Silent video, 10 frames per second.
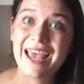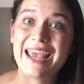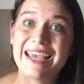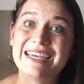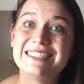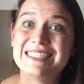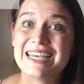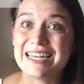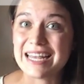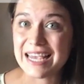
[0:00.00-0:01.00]
And
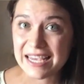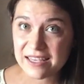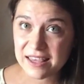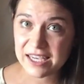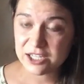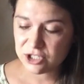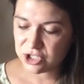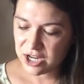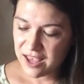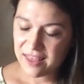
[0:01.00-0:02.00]
in
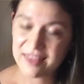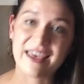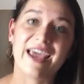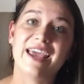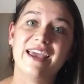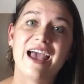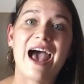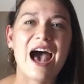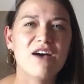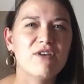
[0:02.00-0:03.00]
English, they
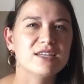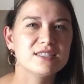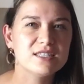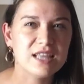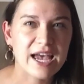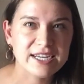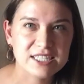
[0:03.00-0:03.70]
have a slight